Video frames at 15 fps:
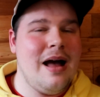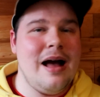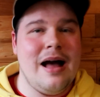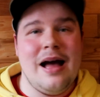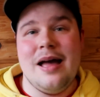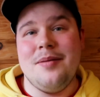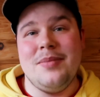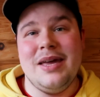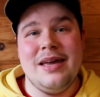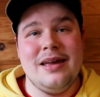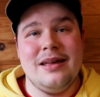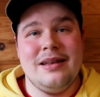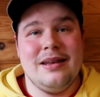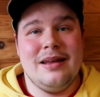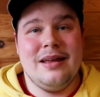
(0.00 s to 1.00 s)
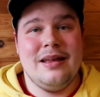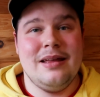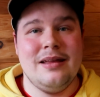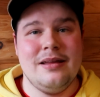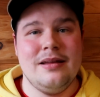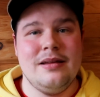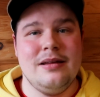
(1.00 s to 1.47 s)
I mean,
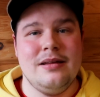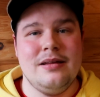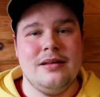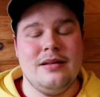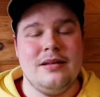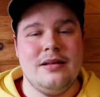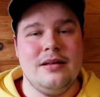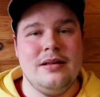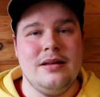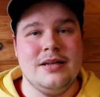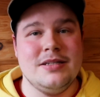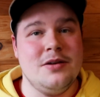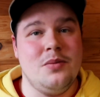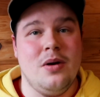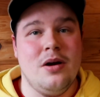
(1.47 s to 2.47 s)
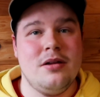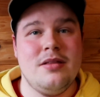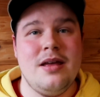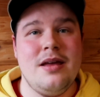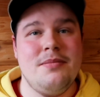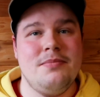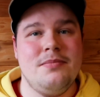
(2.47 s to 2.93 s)
is it worth
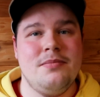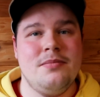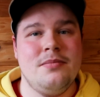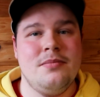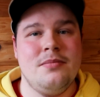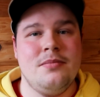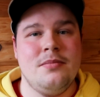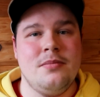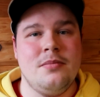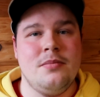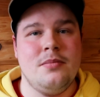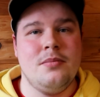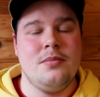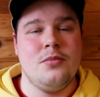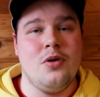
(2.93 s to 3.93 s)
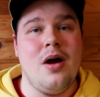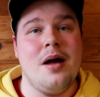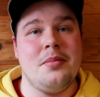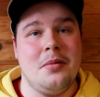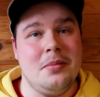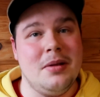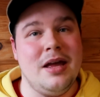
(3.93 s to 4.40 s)
it?
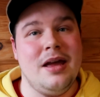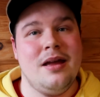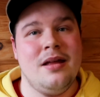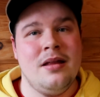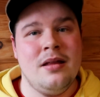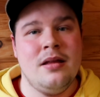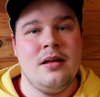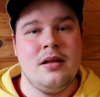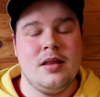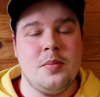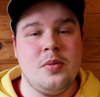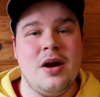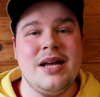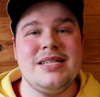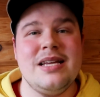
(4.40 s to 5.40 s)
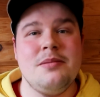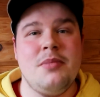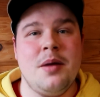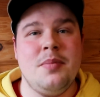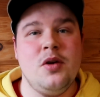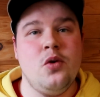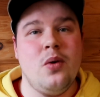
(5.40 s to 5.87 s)
Probably. The pricing
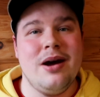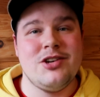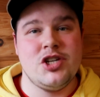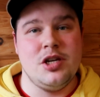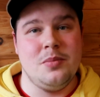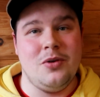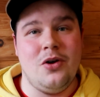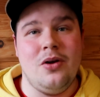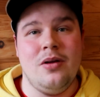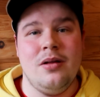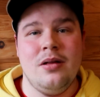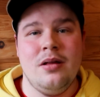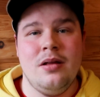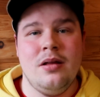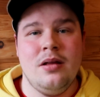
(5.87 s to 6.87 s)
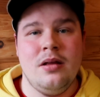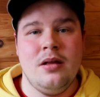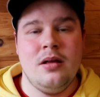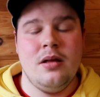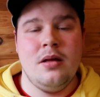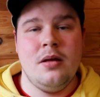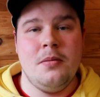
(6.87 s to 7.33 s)
might be questionable,
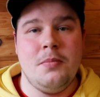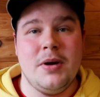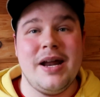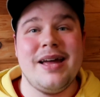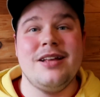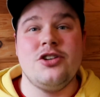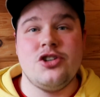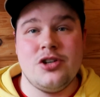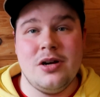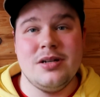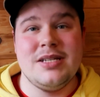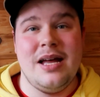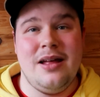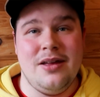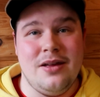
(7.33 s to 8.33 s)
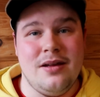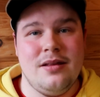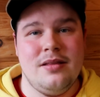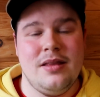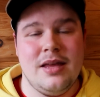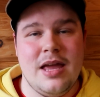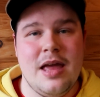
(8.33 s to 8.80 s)
but I can sure tell you,
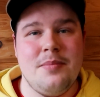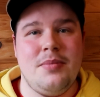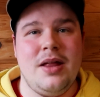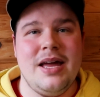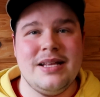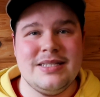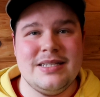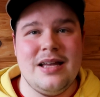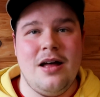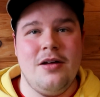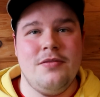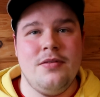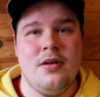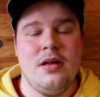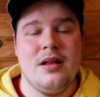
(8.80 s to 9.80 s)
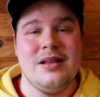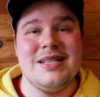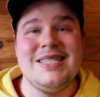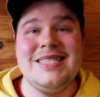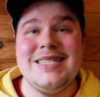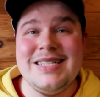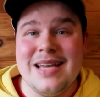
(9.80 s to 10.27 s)
the gameplay itself
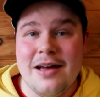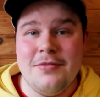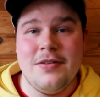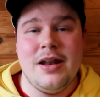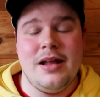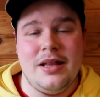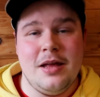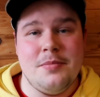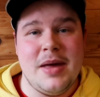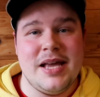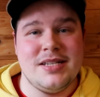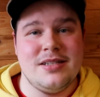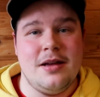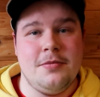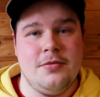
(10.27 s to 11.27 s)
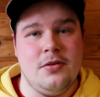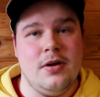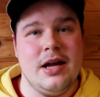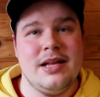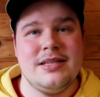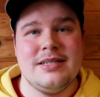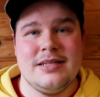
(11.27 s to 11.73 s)
definitely makes up for
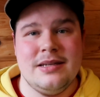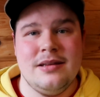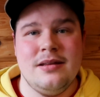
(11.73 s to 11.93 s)
it.